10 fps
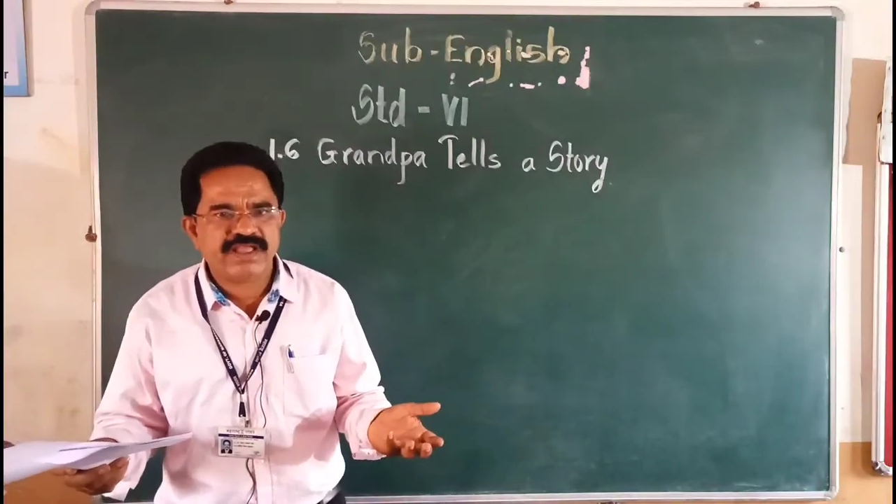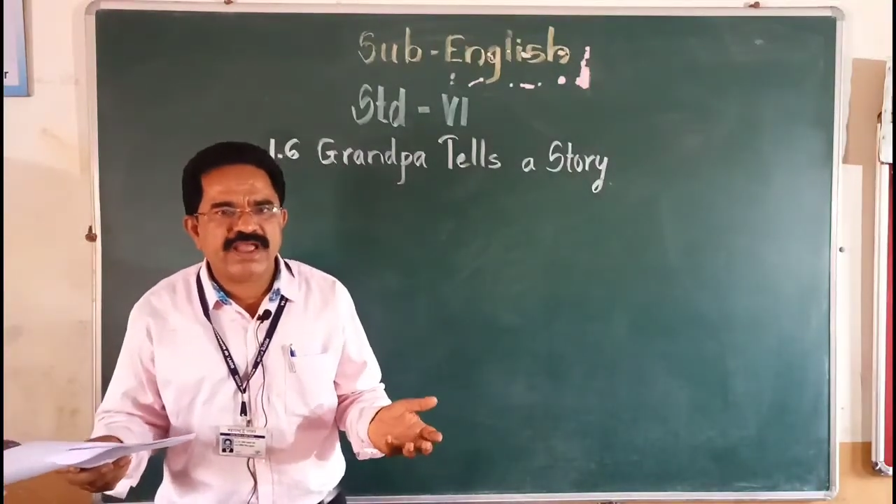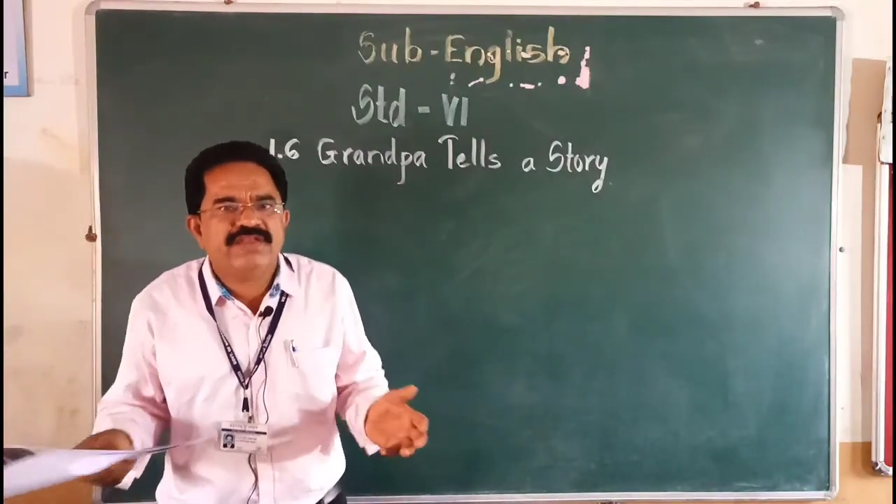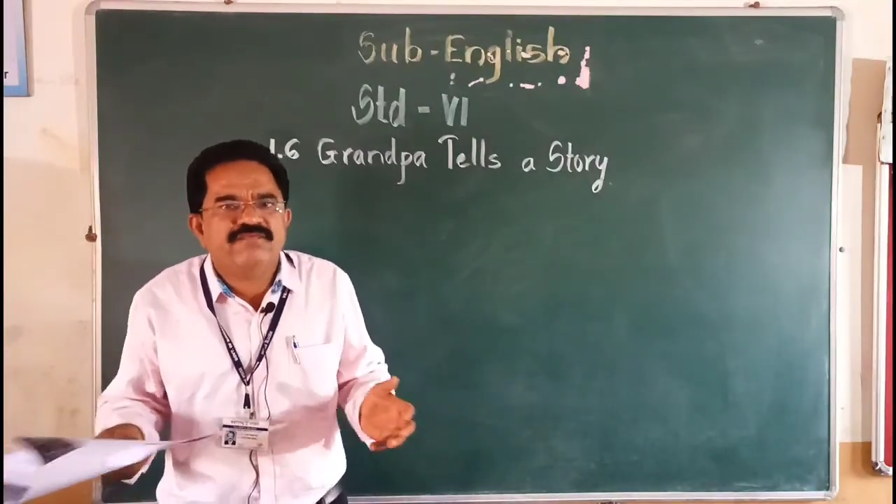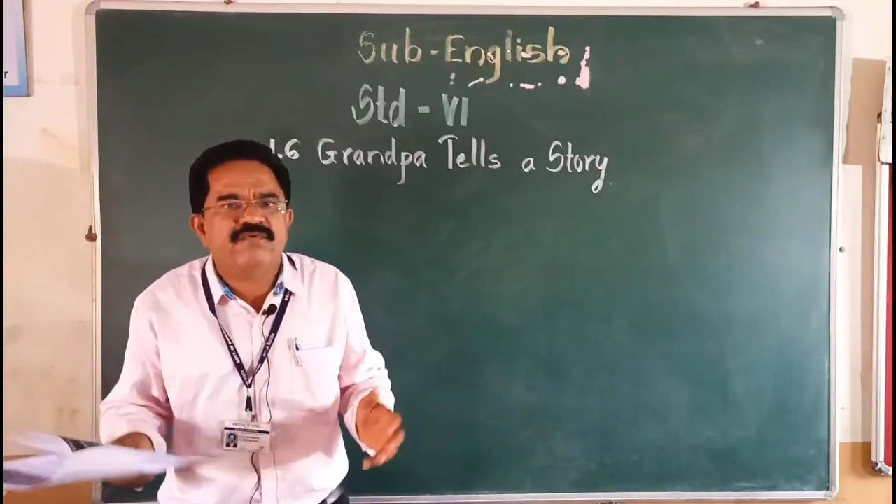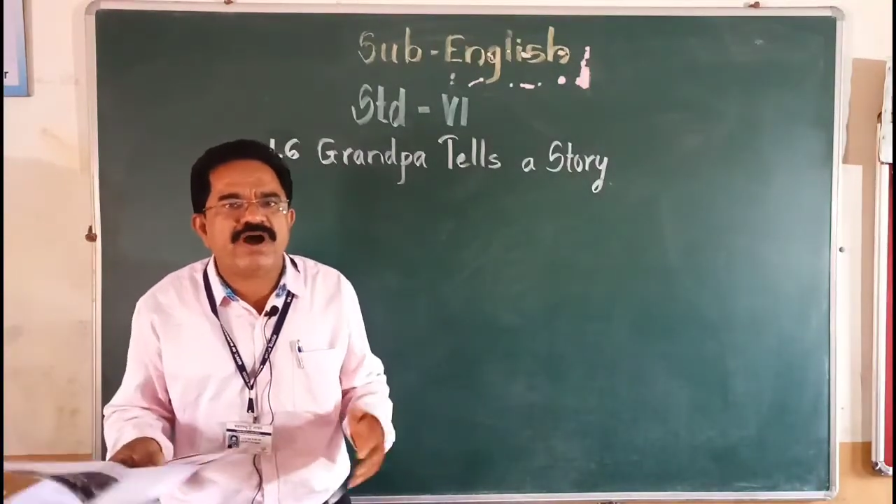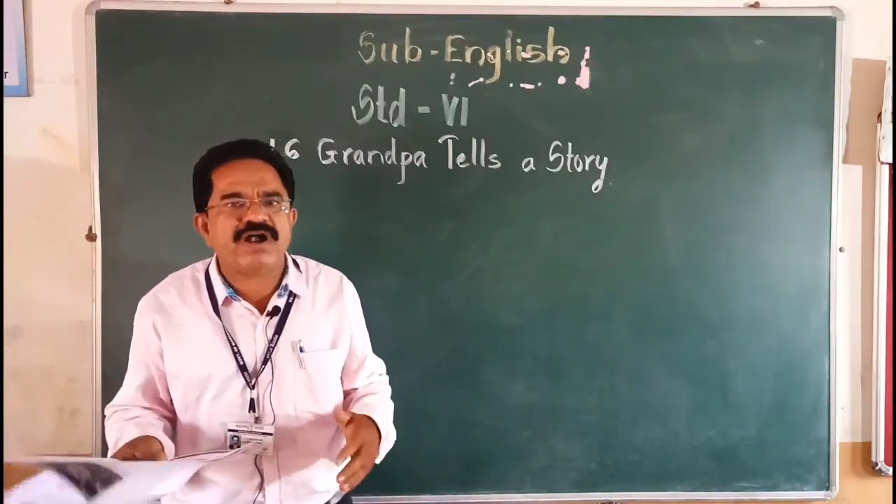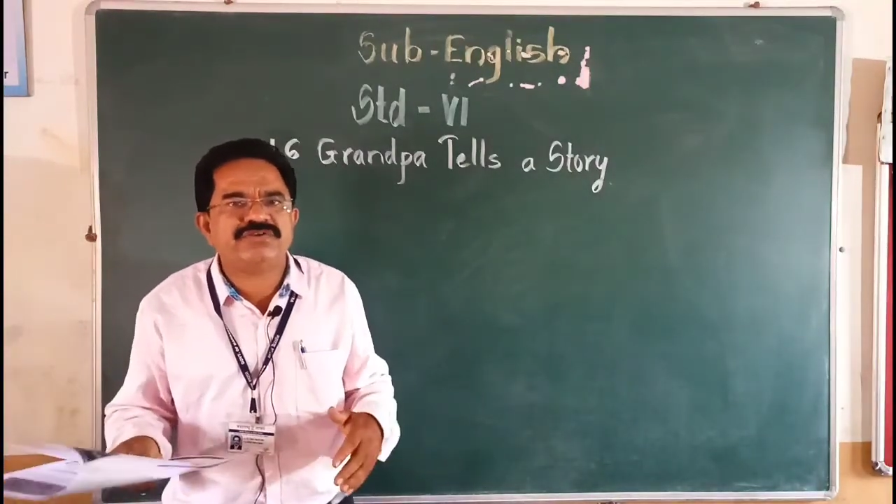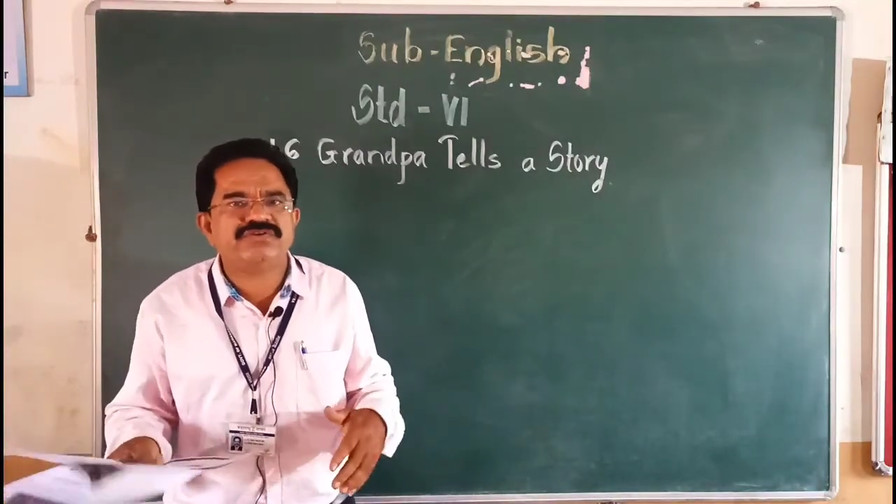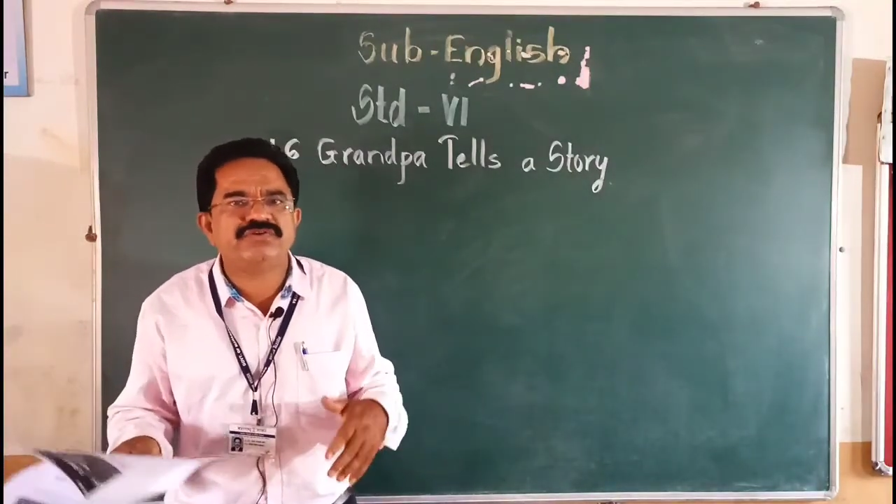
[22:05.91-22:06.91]
And
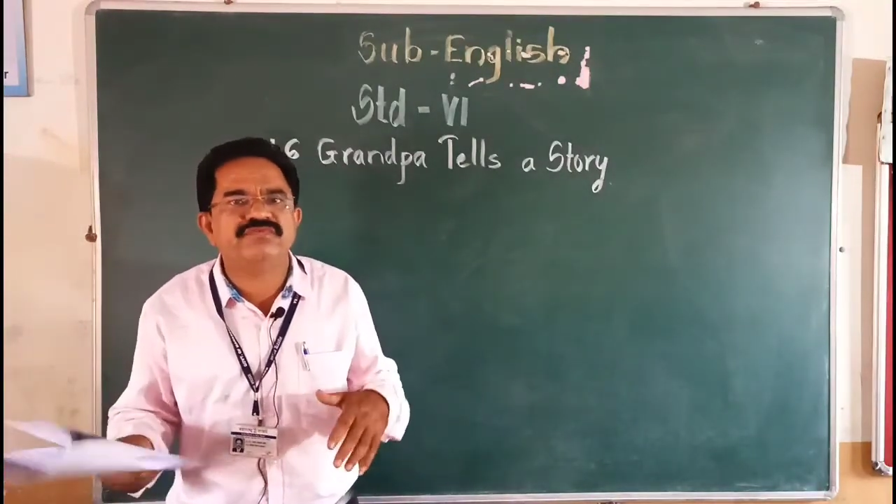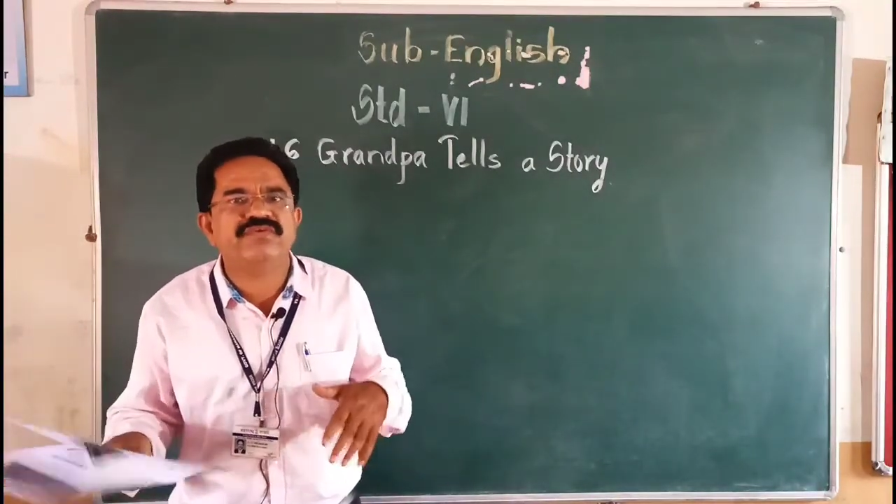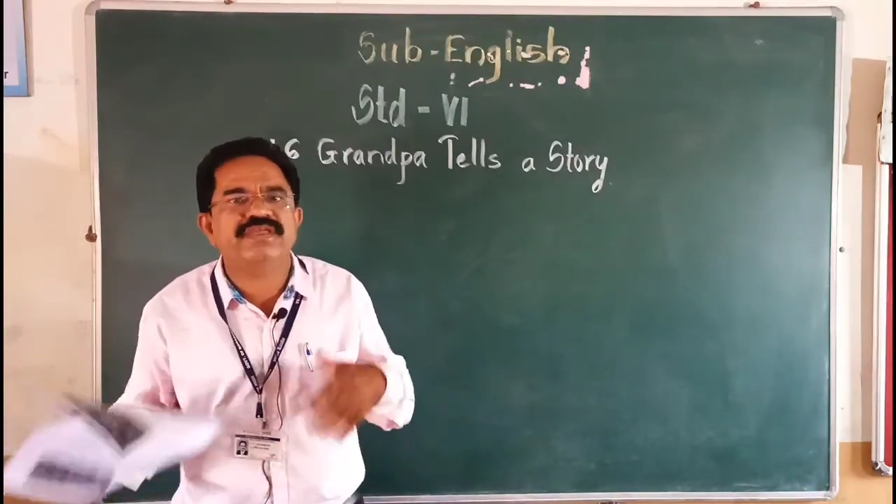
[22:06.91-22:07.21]
what should